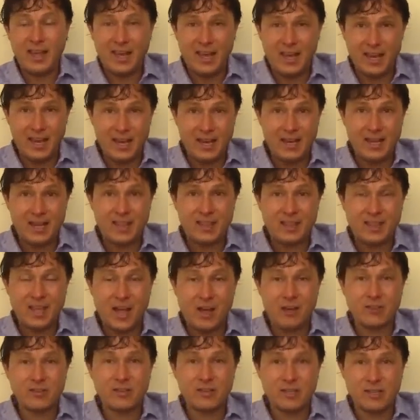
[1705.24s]
eight
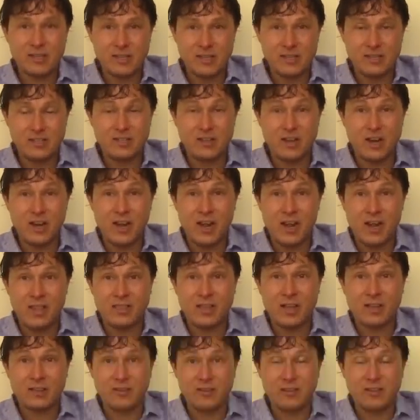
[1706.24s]
thousand
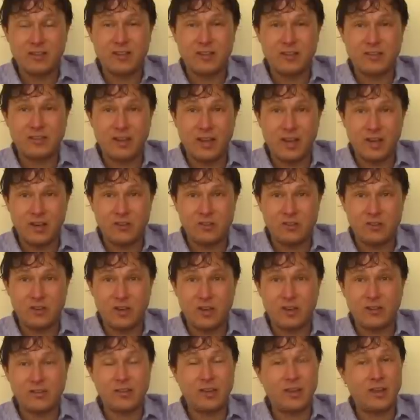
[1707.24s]
six H
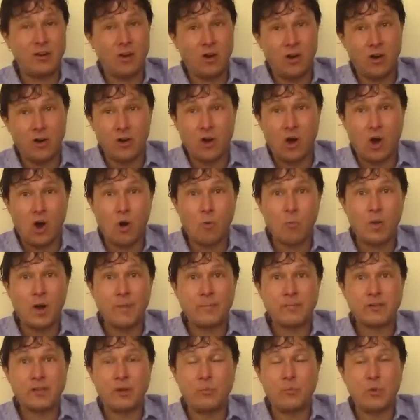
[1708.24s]
D S. And on our
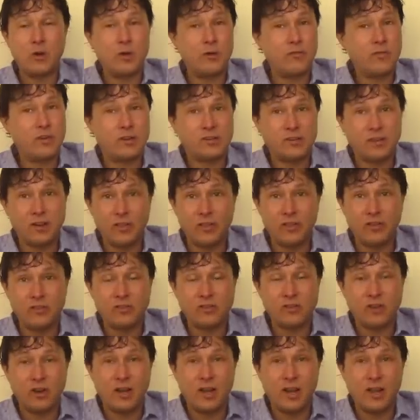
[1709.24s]
website, we don't even sell the
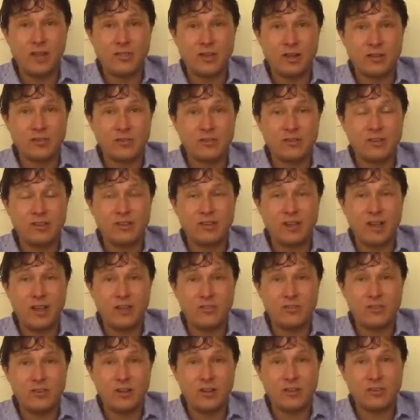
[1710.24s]
J eight thousand six
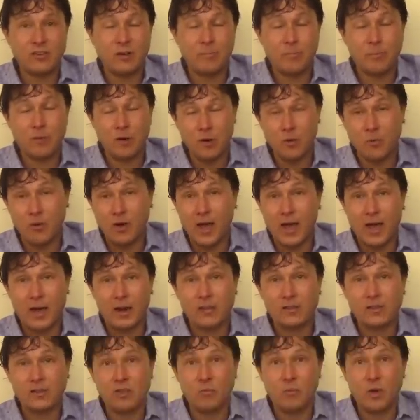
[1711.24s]
H D S. I probably will
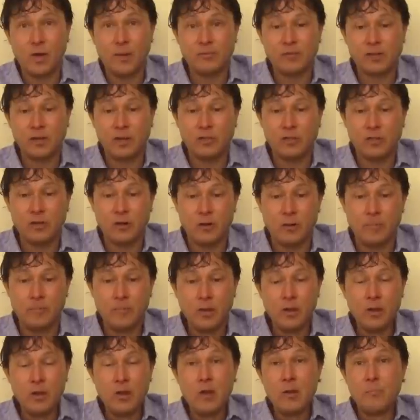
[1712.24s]
add it to the website there.
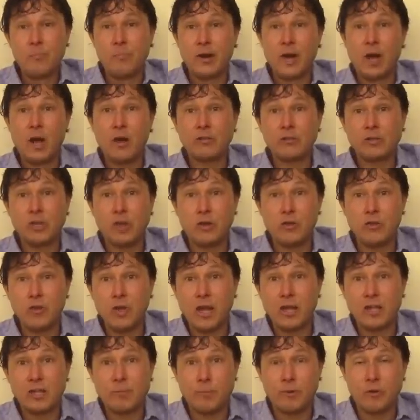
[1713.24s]
But I'll tell you
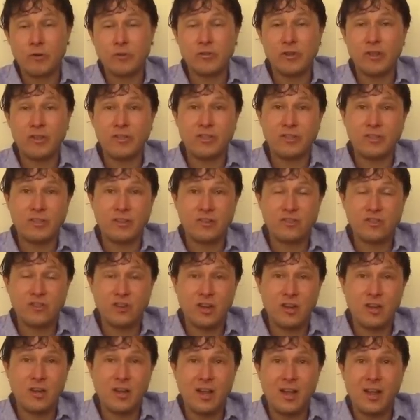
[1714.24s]
guys personally that the
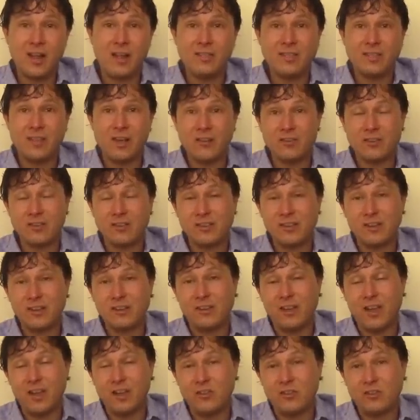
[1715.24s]
J eight thousand
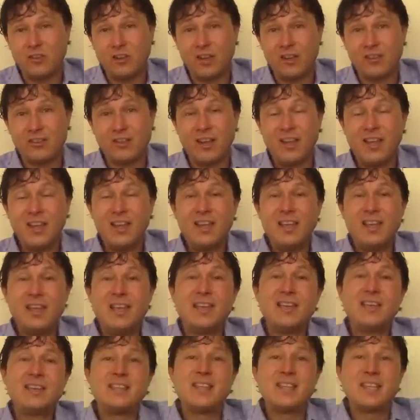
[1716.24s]
six H D S
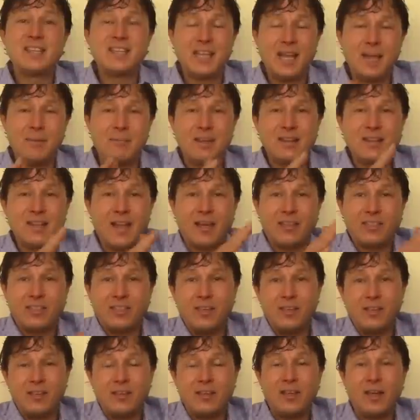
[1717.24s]
is the same exact
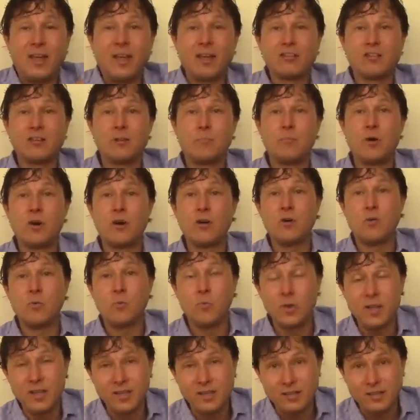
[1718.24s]
thing as the model
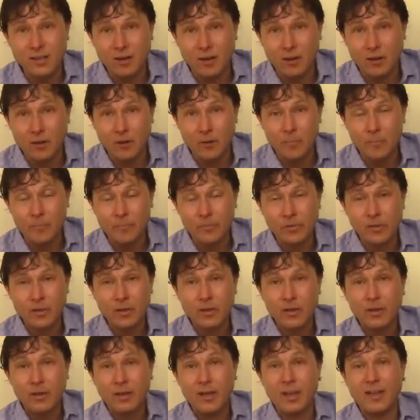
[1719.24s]
we sell
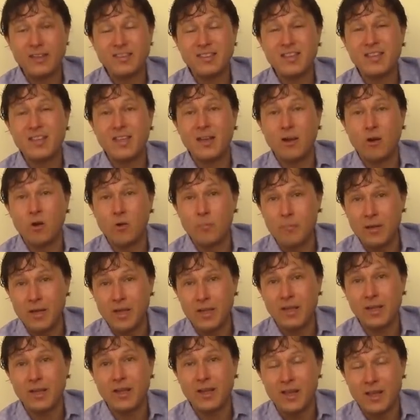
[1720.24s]
as the
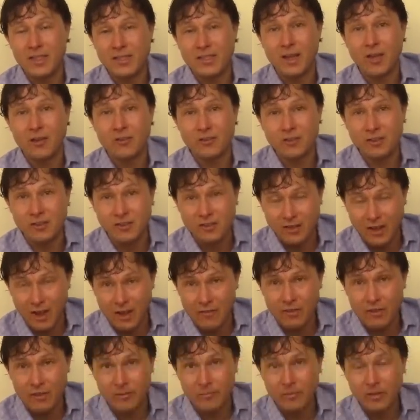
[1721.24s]
Omega eight thousand
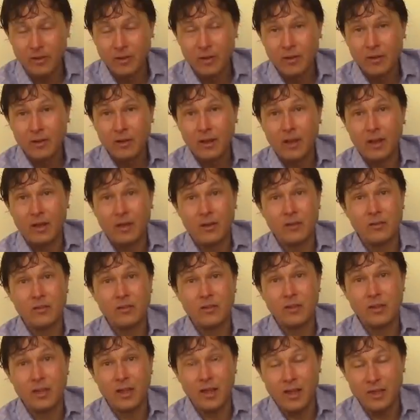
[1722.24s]
seven. And
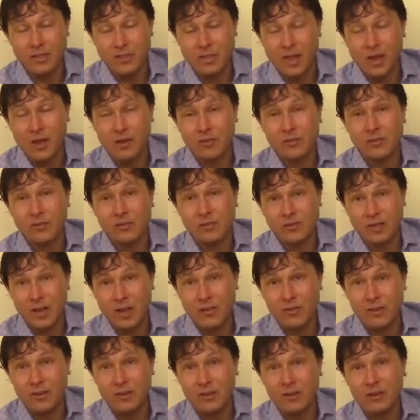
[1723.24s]
the eight thousand
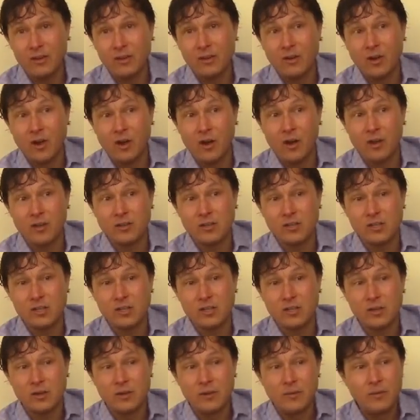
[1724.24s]
seven
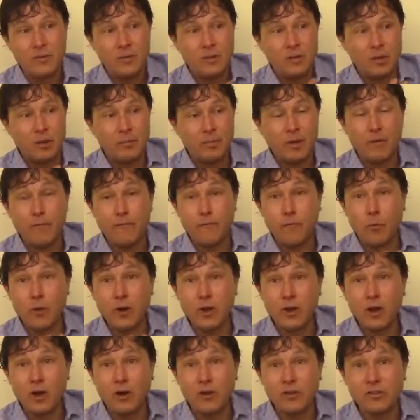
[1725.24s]
costs about
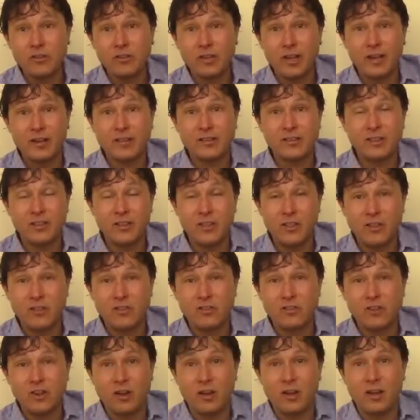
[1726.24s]
forty dollars less than the
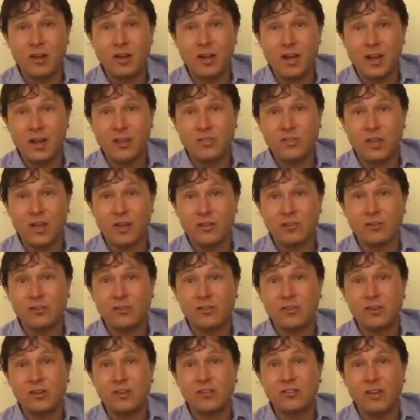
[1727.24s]
J eight
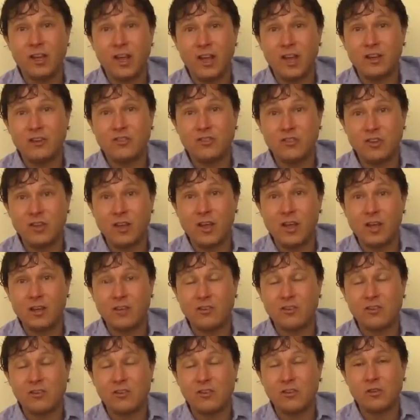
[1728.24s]
thousand six H D
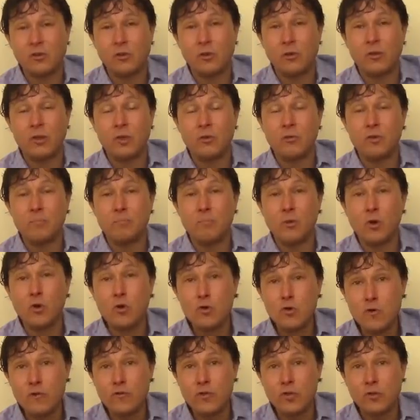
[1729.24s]
S. So it would
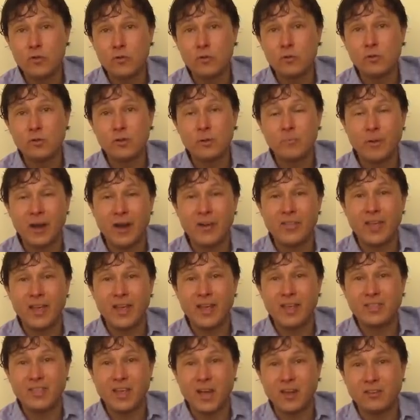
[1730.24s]
behoove you to buy
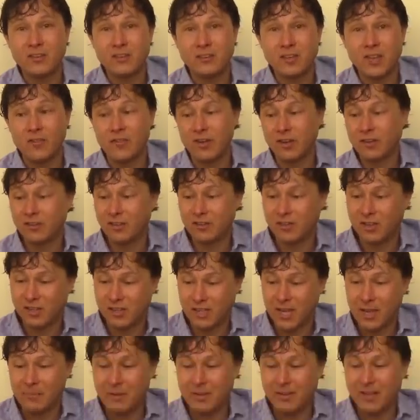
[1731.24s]
the eight thousand seven because it's
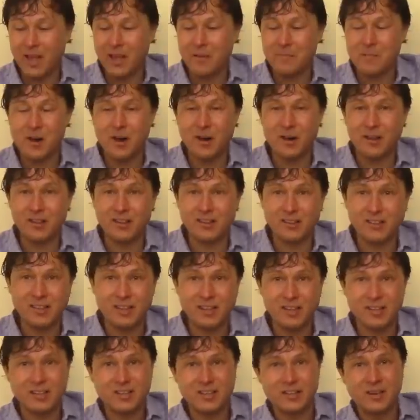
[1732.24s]
the same exact model as
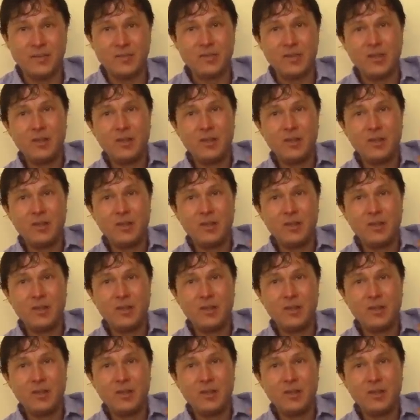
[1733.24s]
this.